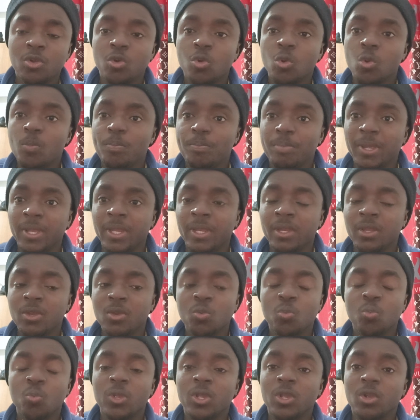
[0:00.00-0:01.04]
hoping
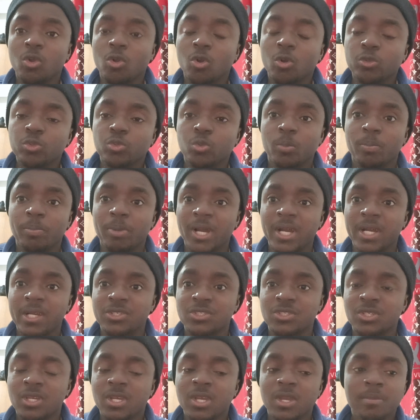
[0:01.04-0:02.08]
will come to
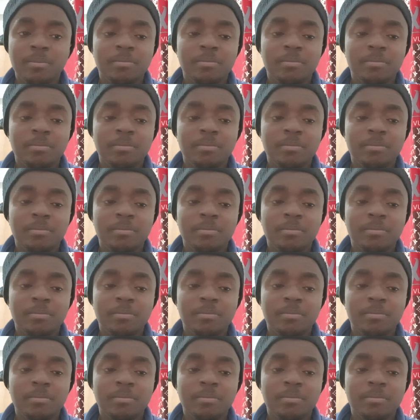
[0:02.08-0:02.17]
pass.